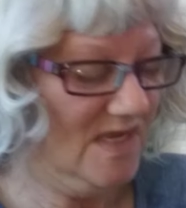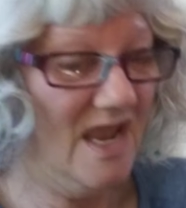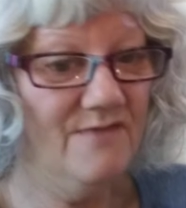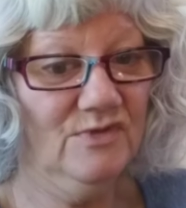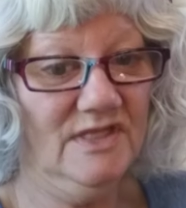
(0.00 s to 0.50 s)

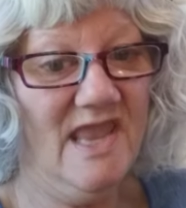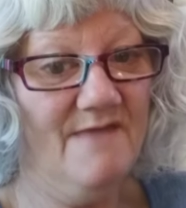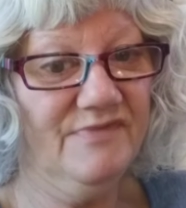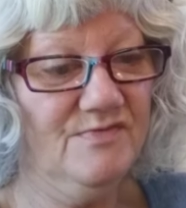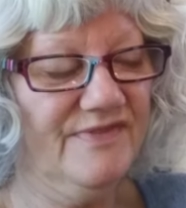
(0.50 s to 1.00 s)
I'm really
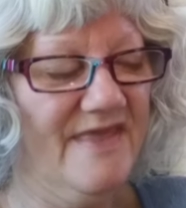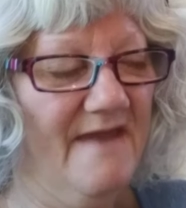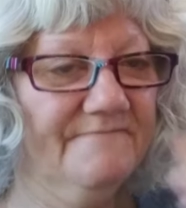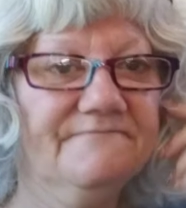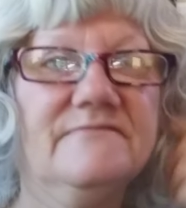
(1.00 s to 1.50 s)
happy with
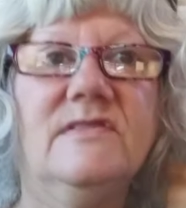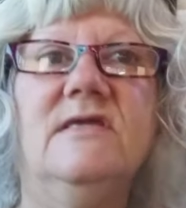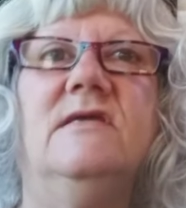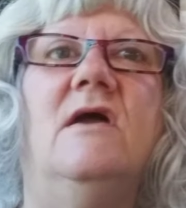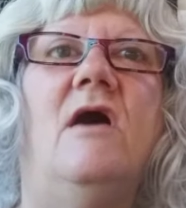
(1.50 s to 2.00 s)
that.
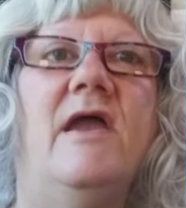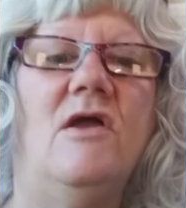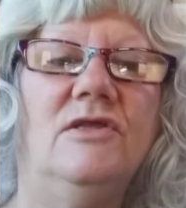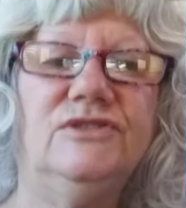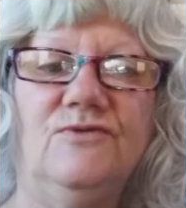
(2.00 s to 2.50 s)
I
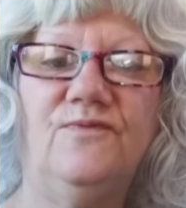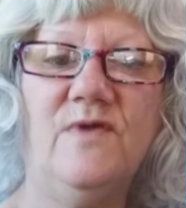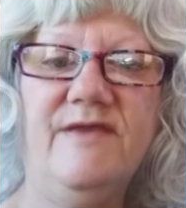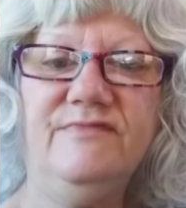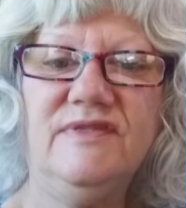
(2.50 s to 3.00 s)
also
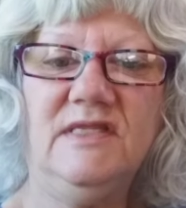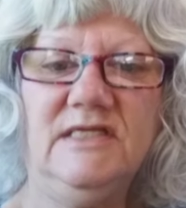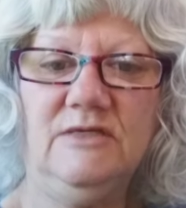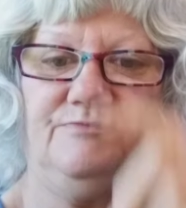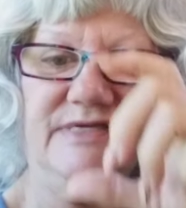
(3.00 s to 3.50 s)
framed the
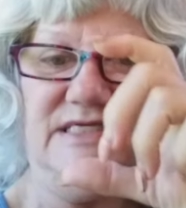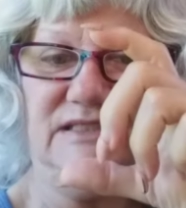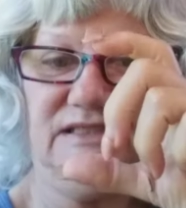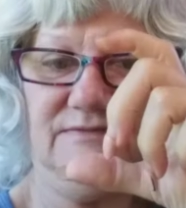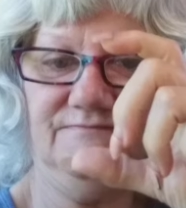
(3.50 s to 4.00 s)
little
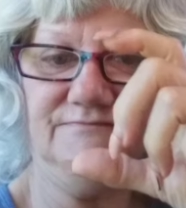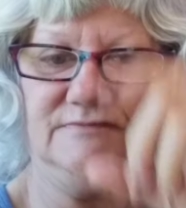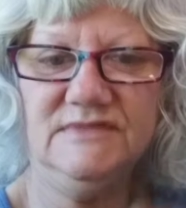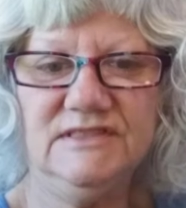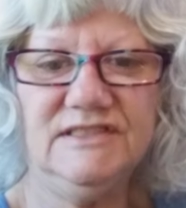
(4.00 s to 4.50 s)
peace
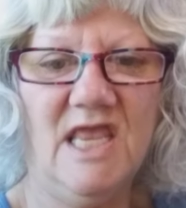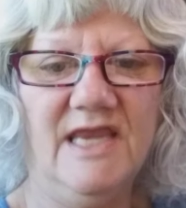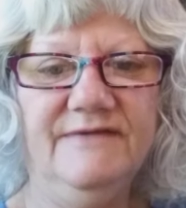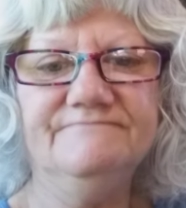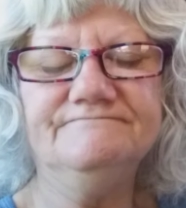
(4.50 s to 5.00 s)

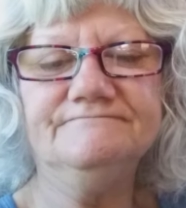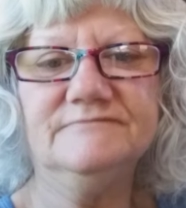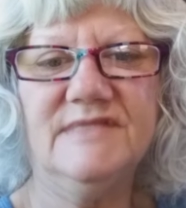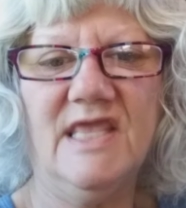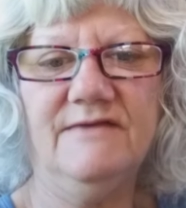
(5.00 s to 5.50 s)
sign
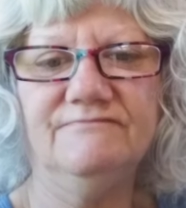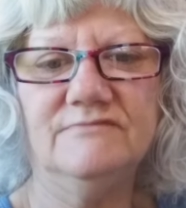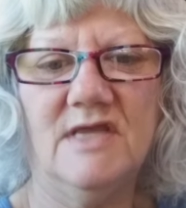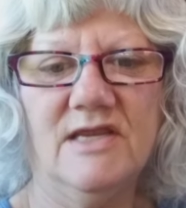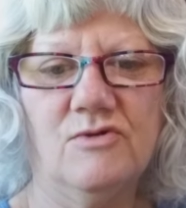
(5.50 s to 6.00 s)
that
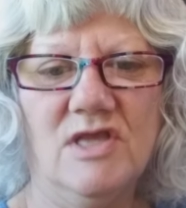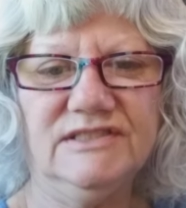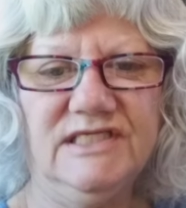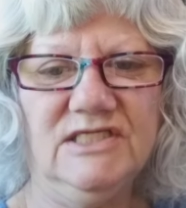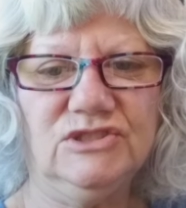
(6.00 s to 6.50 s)
I
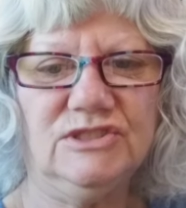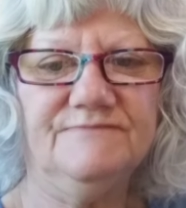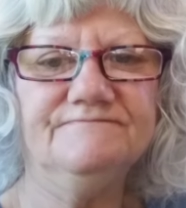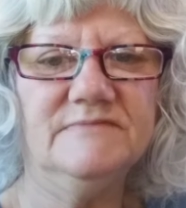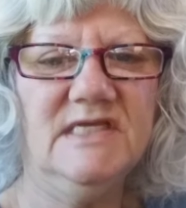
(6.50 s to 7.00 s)
cross-stitched
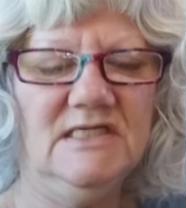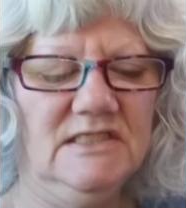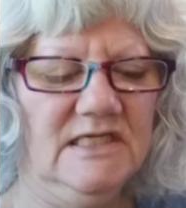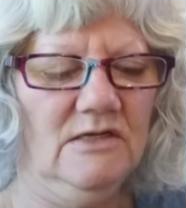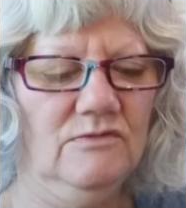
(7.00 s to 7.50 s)
in a
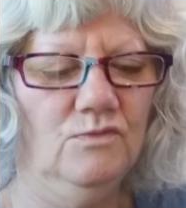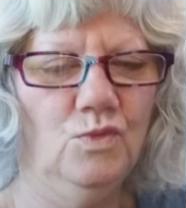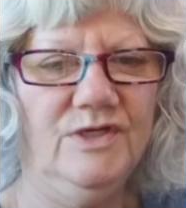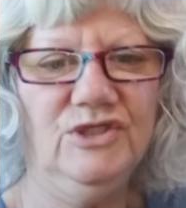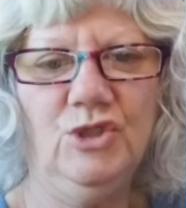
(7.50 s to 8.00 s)
little
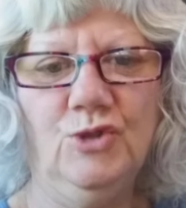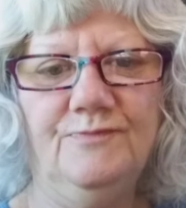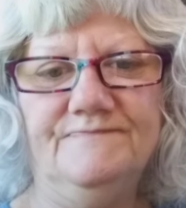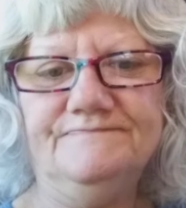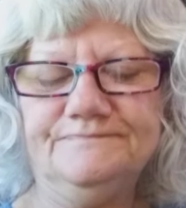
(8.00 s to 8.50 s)
wooden hoop.
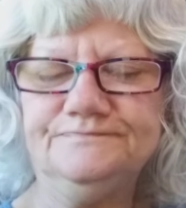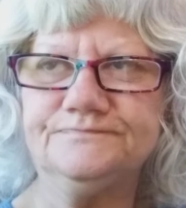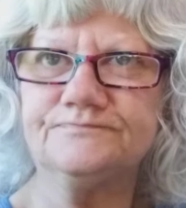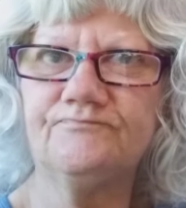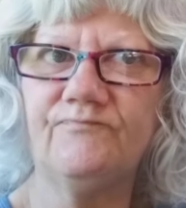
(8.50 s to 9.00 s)

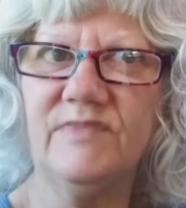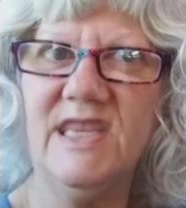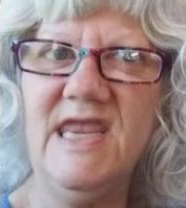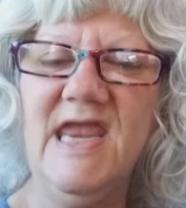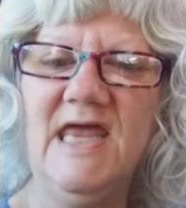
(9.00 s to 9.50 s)

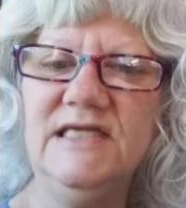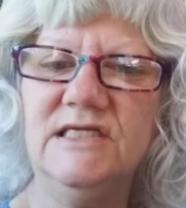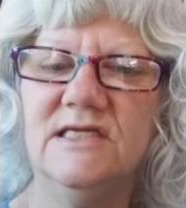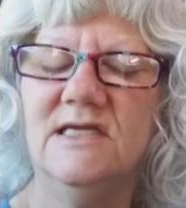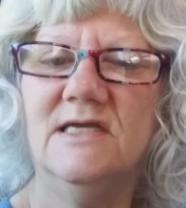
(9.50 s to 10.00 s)
And
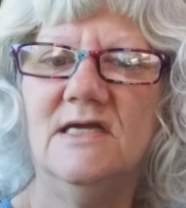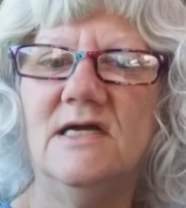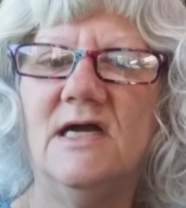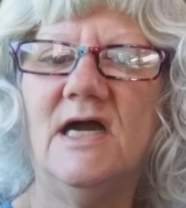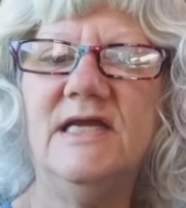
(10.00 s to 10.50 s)

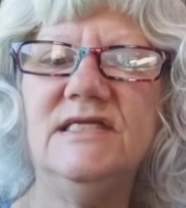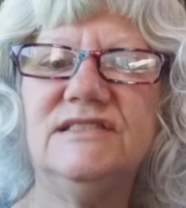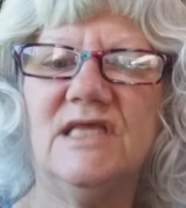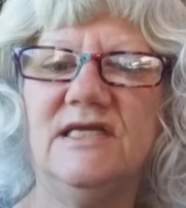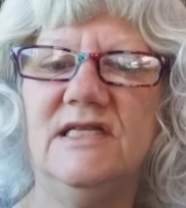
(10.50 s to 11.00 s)
I
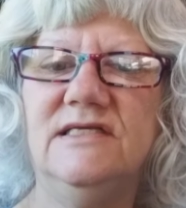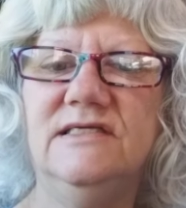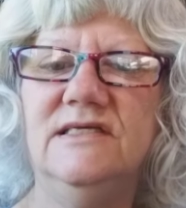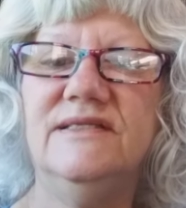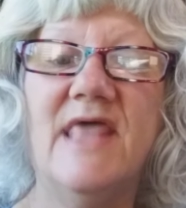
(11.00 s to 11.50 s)
decided
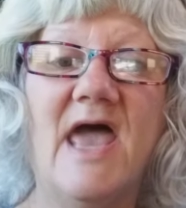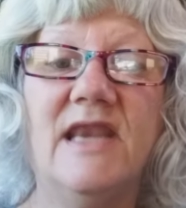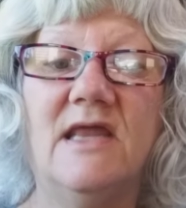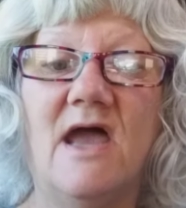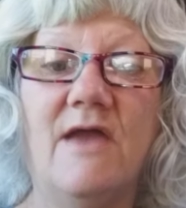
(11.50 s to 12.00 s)
that
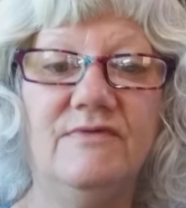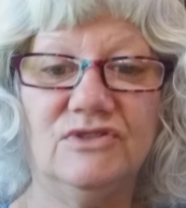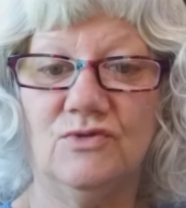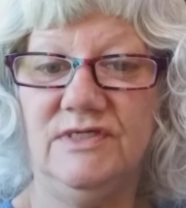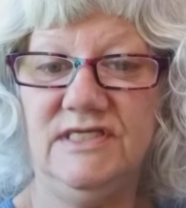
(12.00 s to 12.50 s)
I was
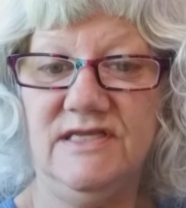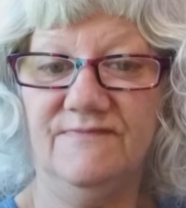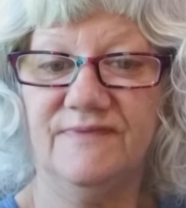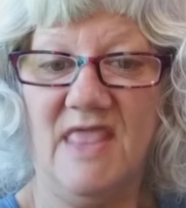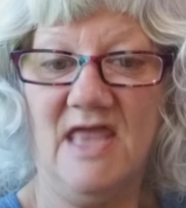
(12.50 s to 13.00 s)
going to give
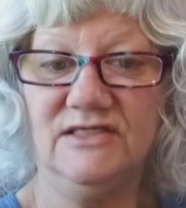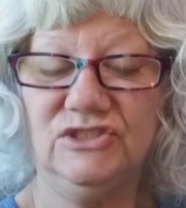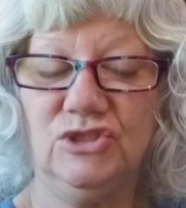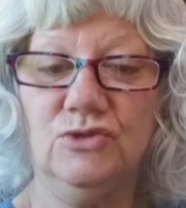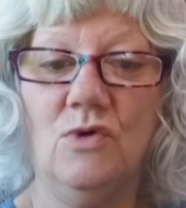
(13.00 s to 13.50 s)
that
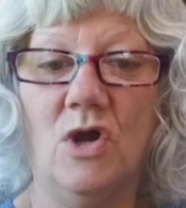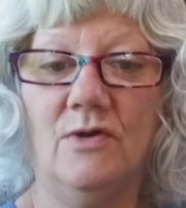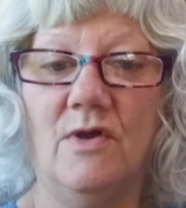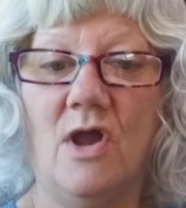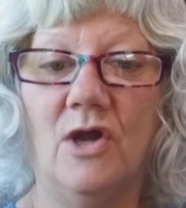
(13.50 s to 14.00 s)
to
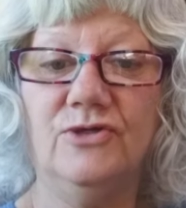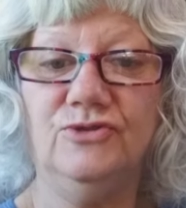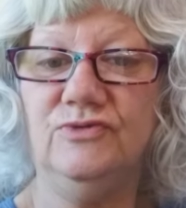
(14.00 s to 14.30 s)
our new